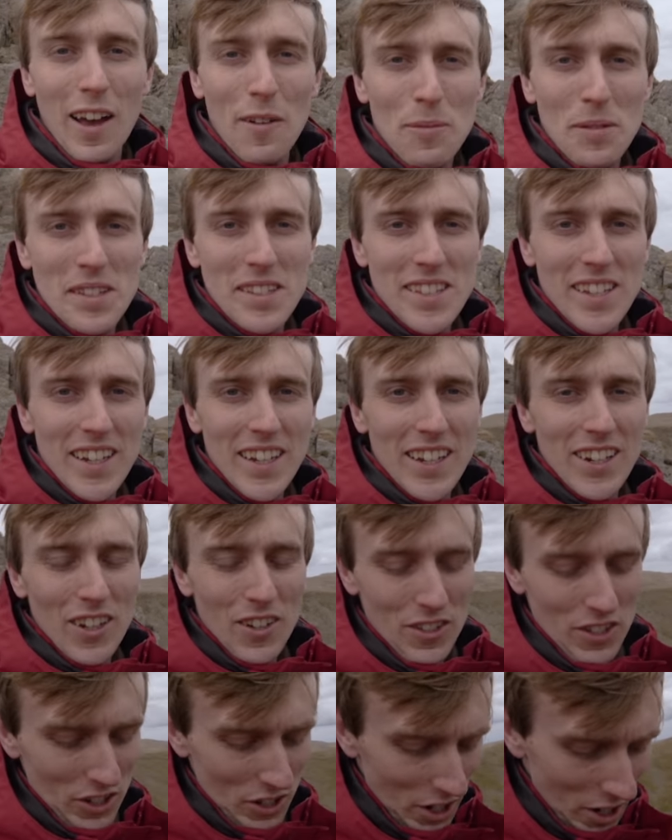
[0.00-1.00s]
I've been seeing
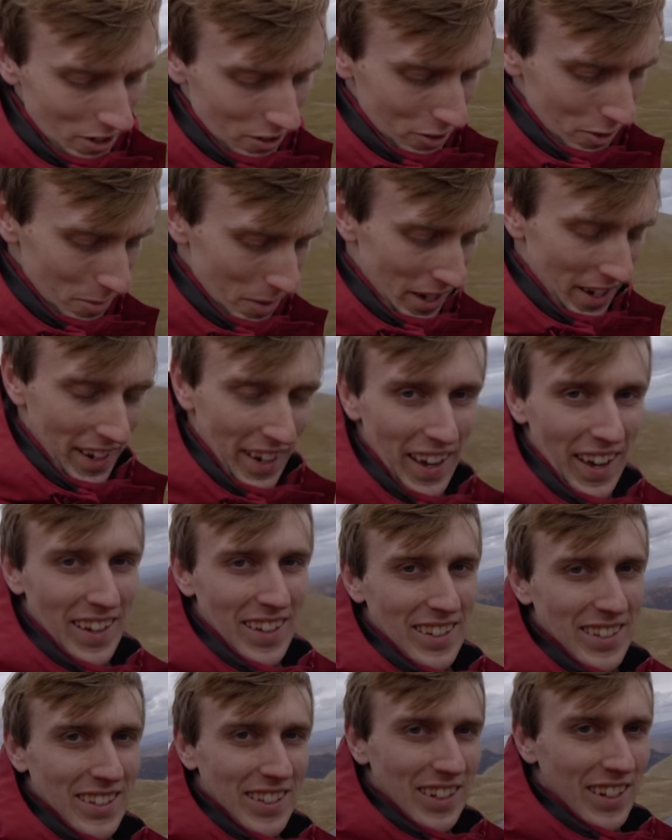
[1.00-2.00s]
loads of dogs up here,
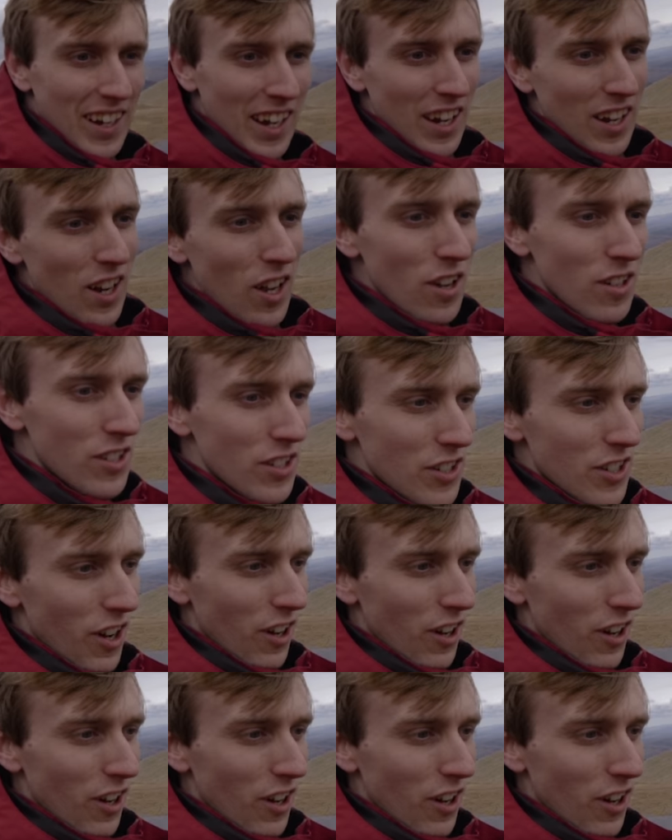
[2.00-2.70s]
guys, like loads of